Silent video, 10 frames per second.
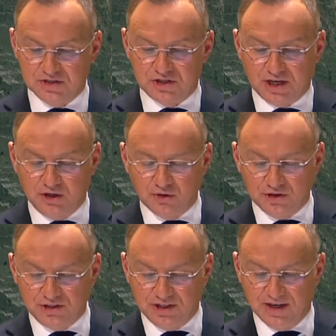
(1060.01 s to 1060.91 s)

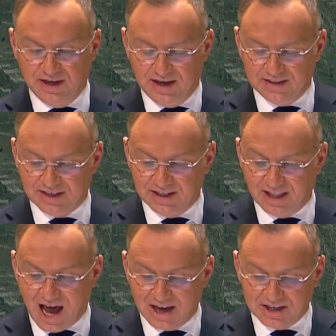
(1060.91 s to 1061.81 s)
security, and
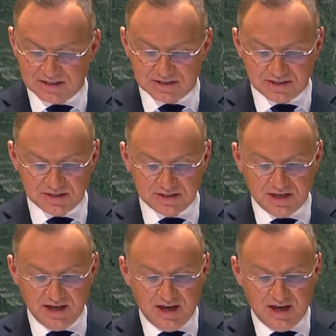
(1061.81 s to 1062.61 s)
alliances,